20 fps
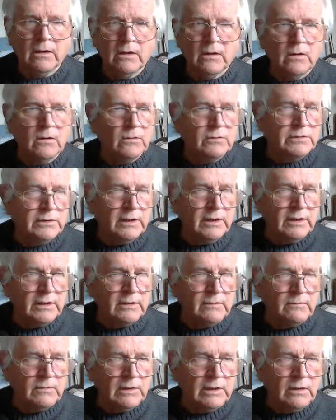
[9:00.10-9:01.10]

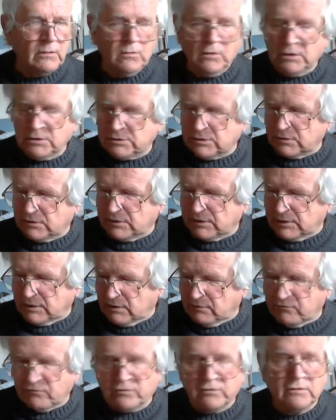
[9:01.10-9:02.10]
Okay, well there was a thing
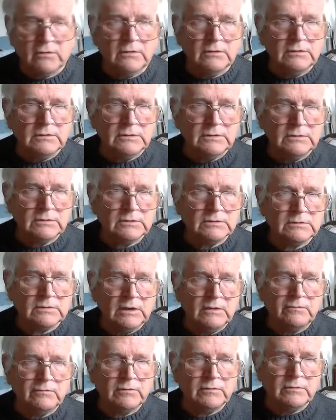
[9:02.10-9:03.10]
I forgot, so
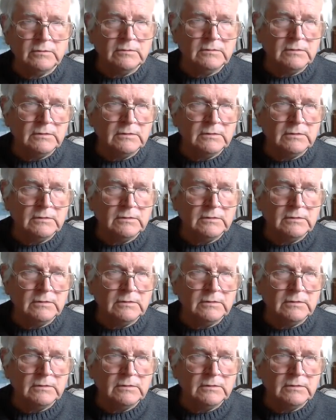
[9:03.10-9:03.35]
I've